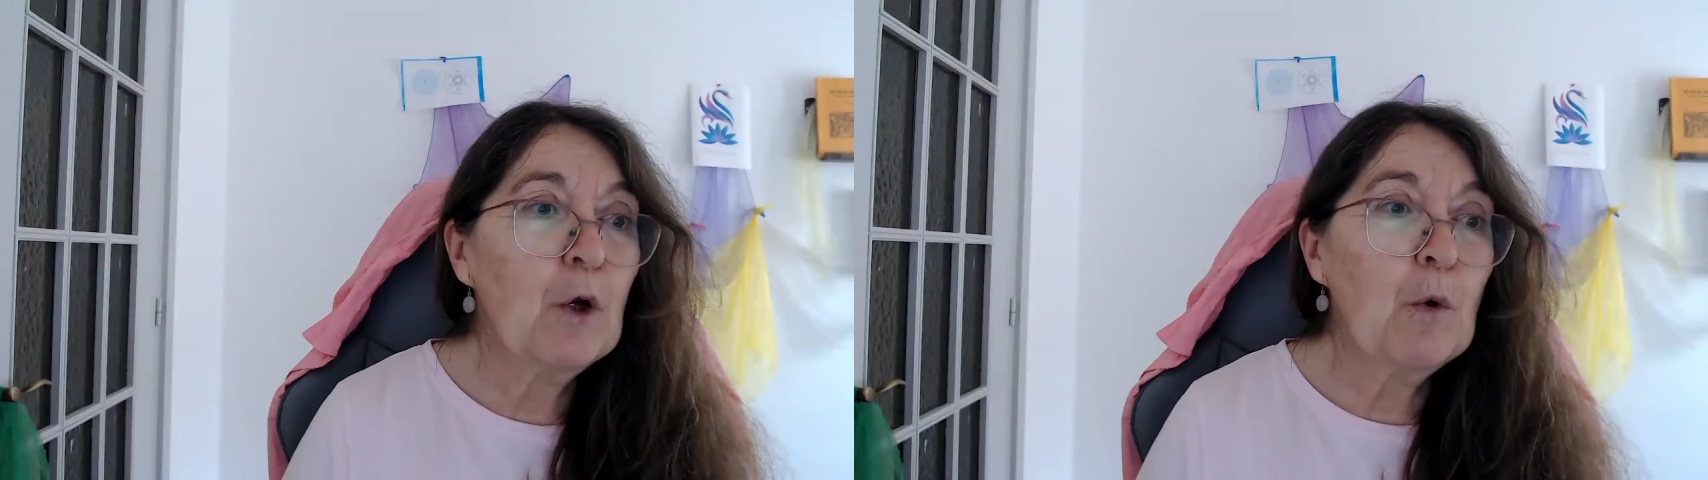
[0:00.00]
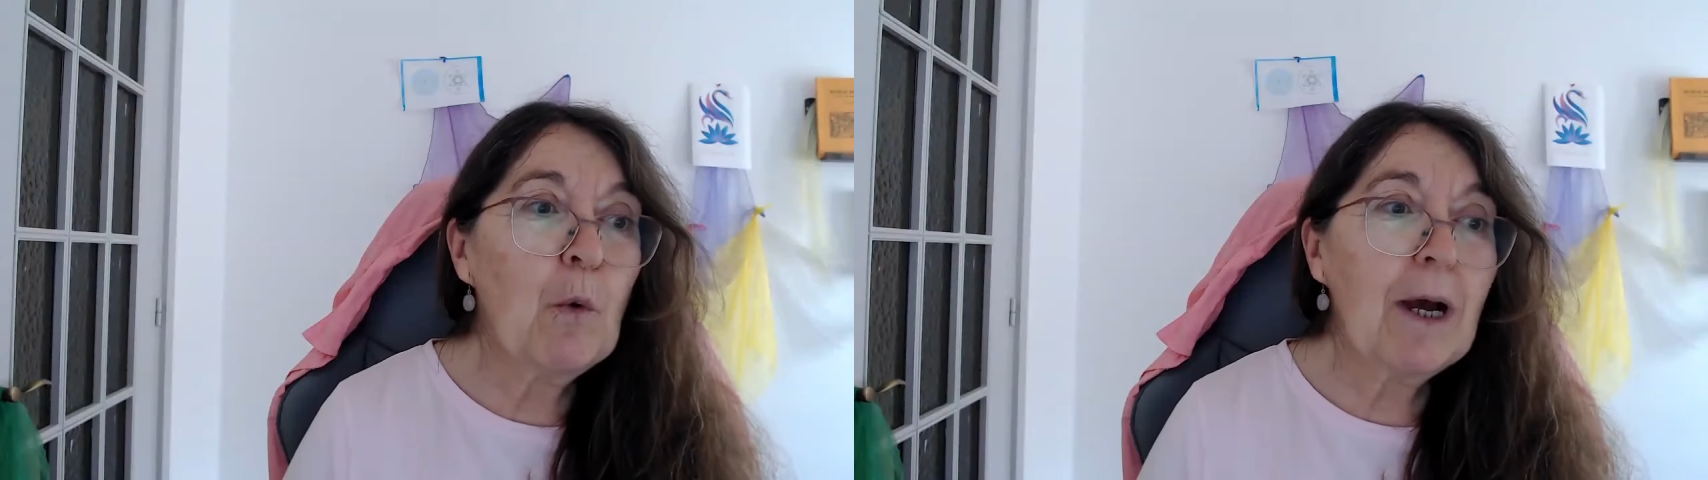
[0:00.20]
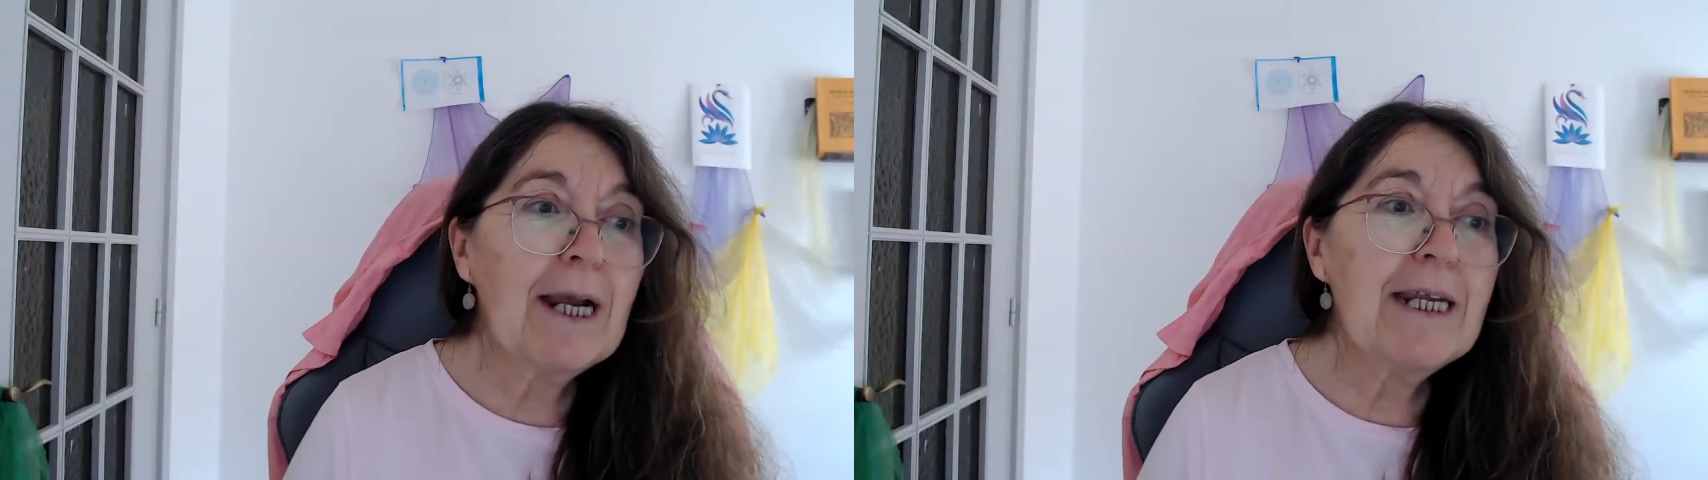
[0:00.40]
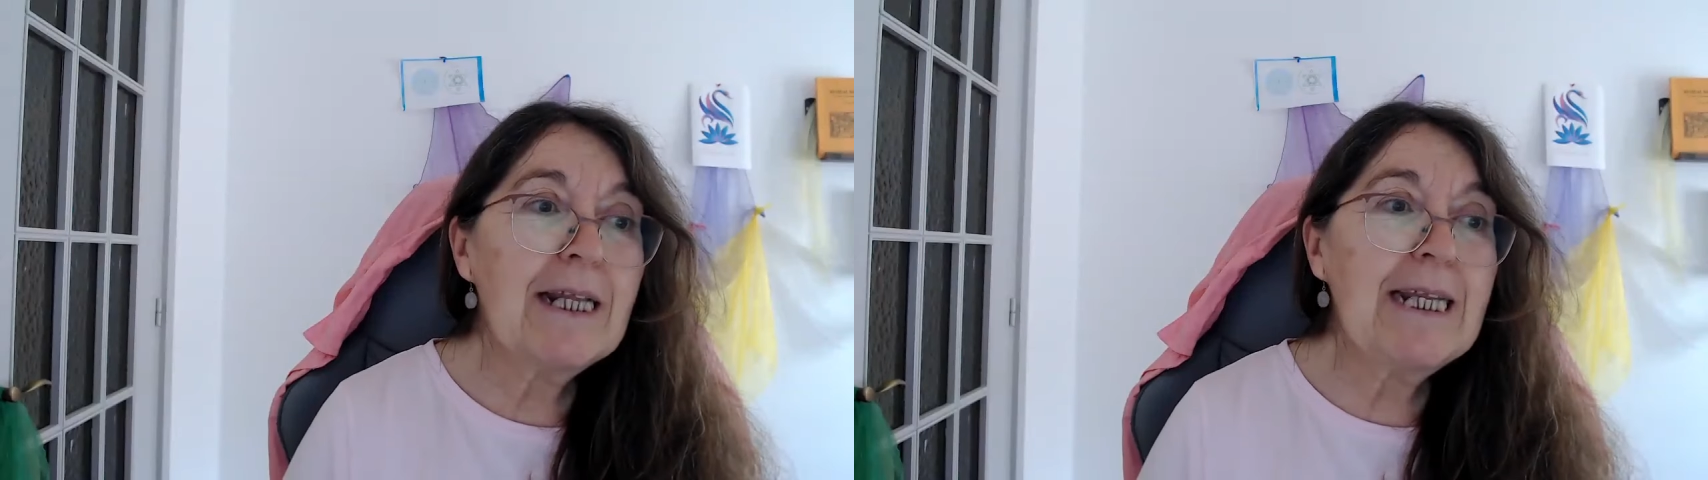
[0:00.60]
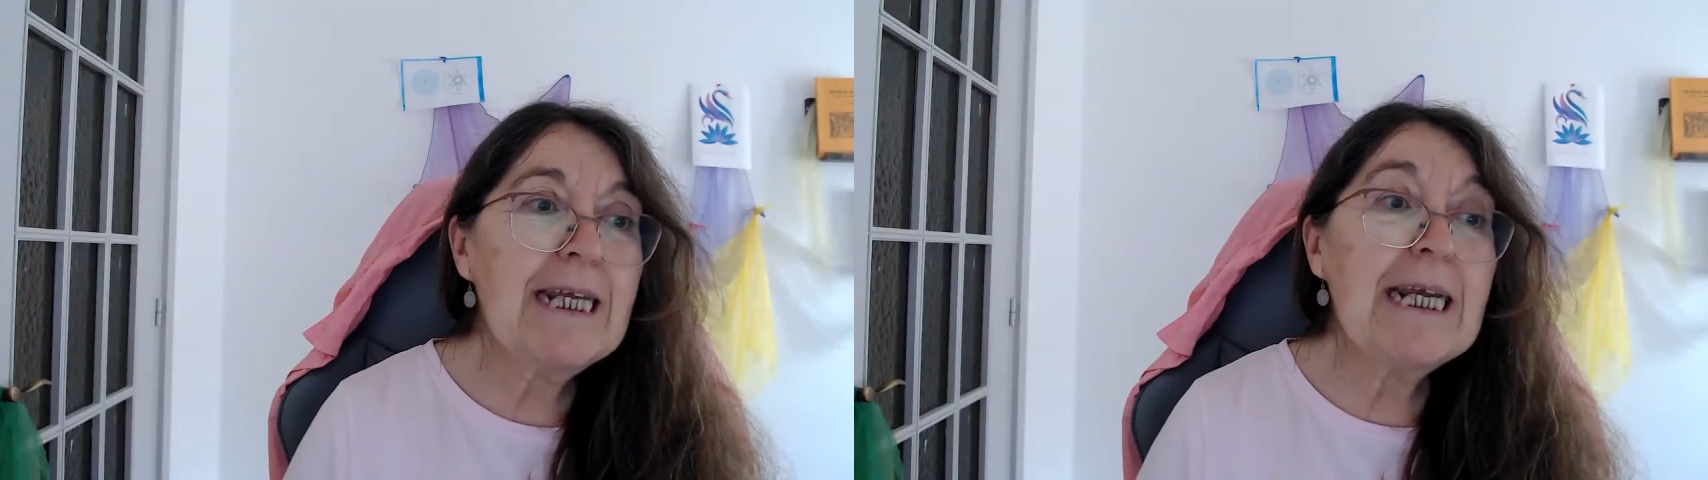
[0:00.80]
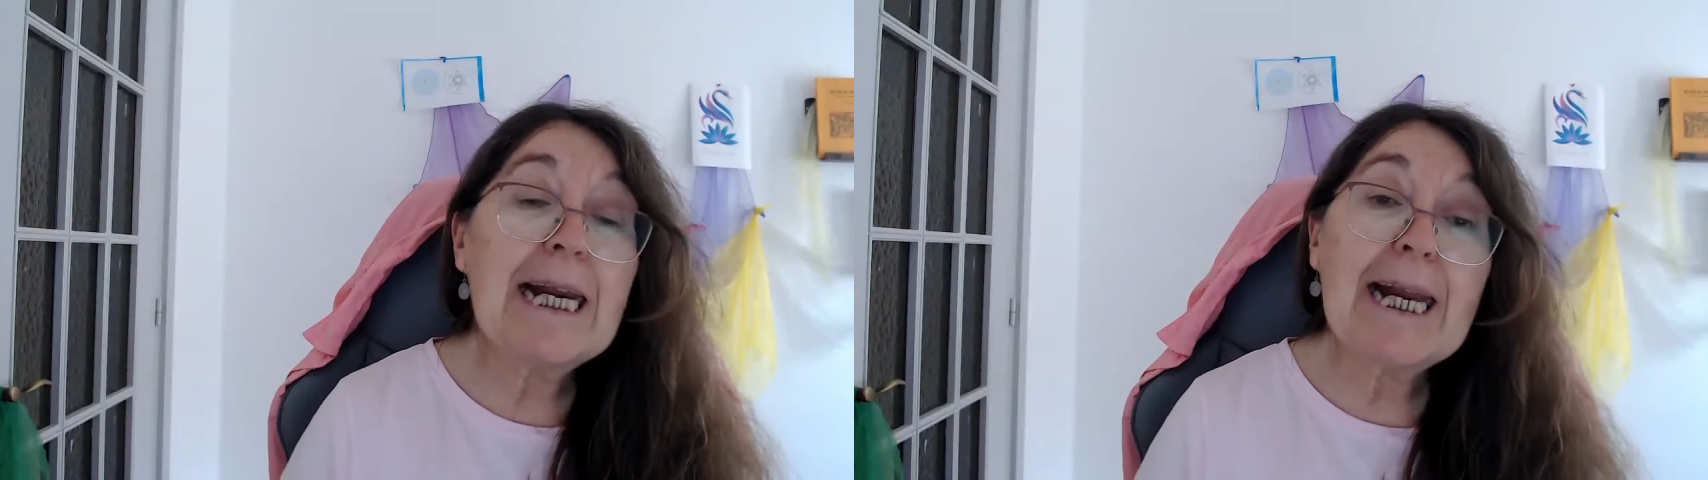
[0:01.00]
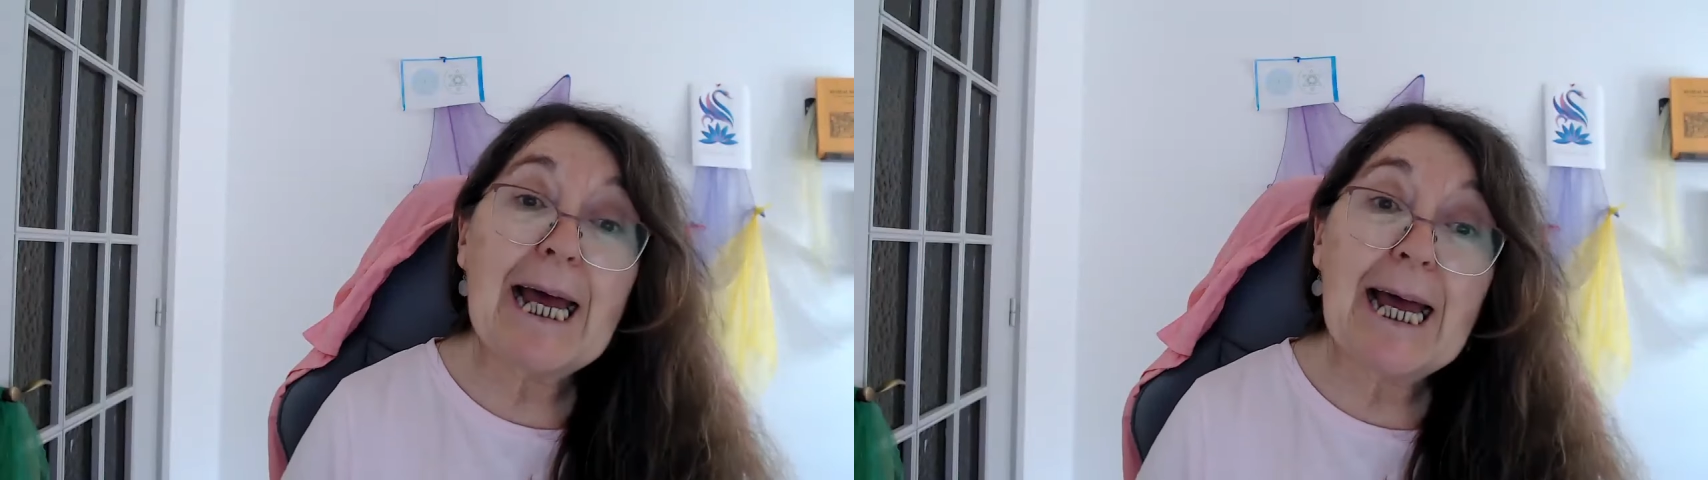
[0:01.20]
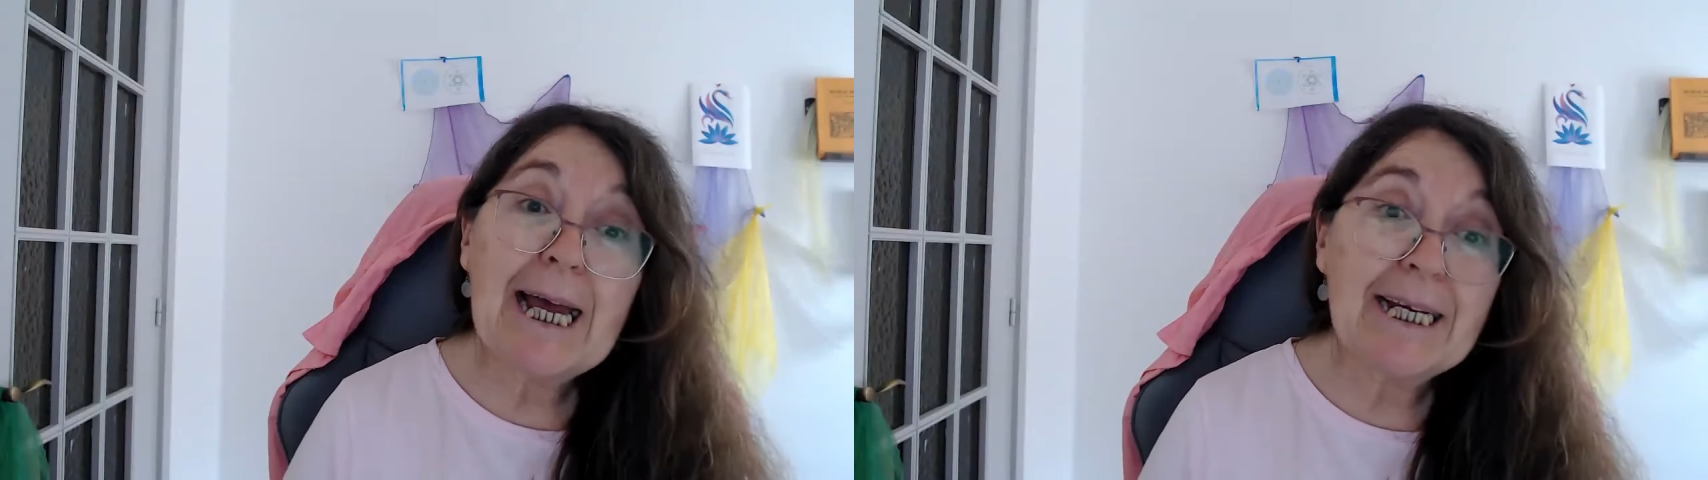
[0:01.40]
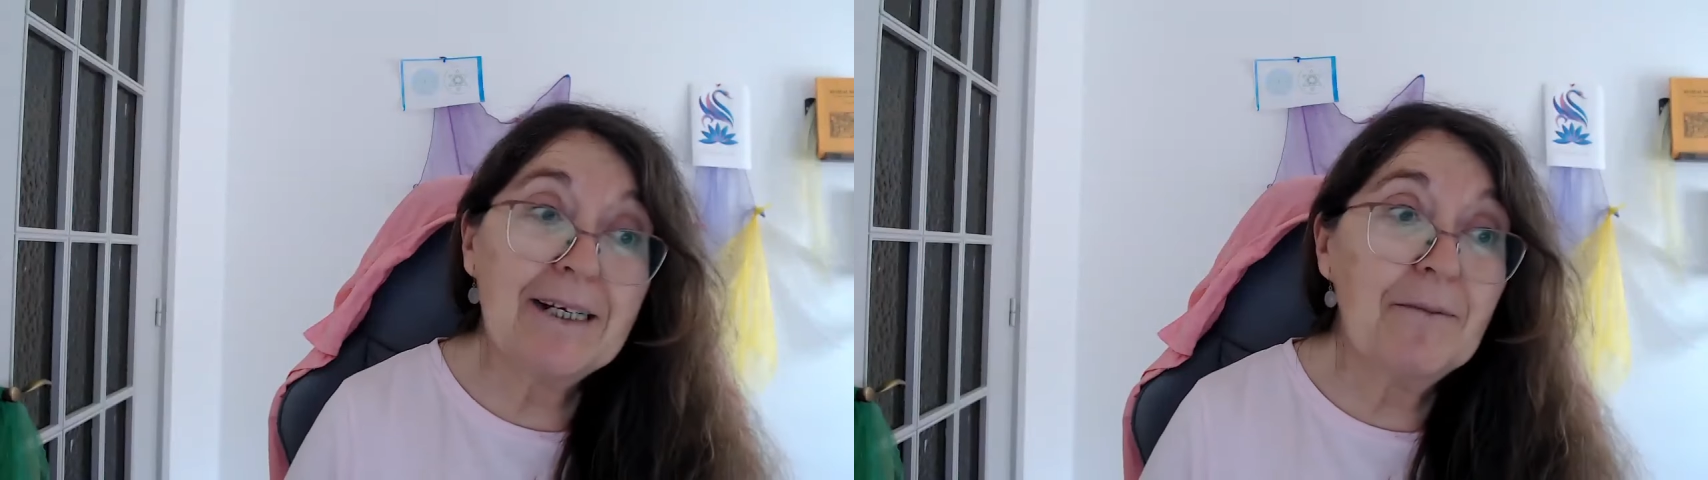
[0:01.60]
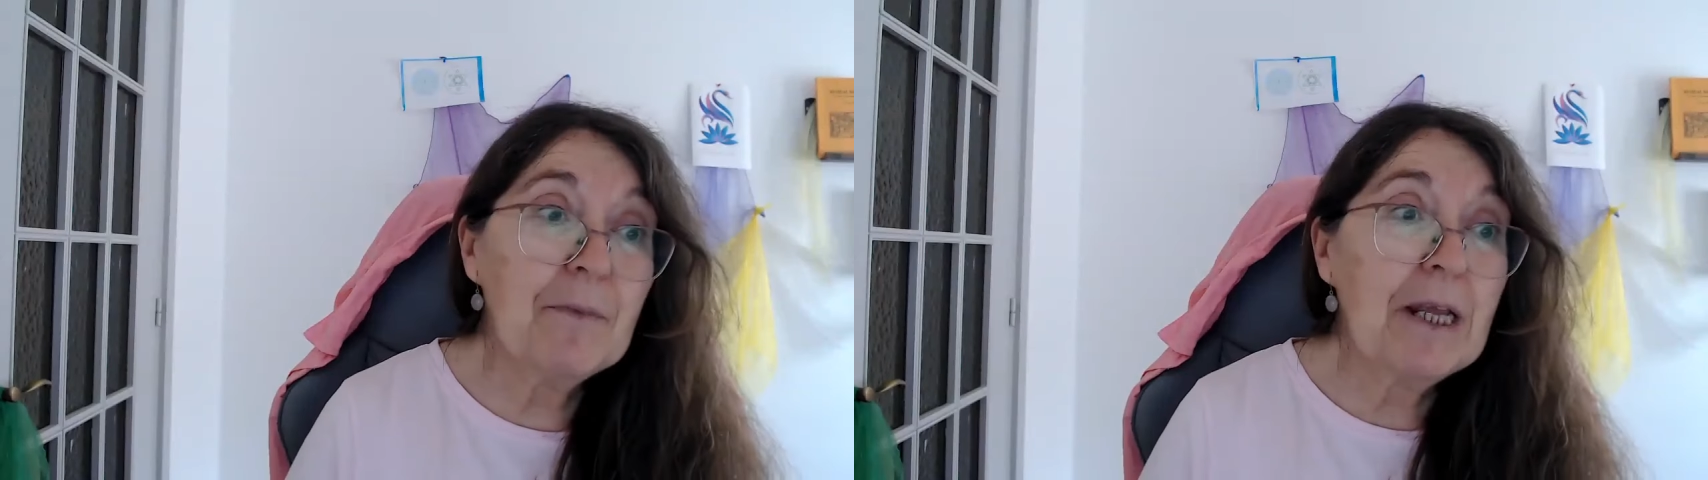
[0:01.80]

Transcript: while the La'an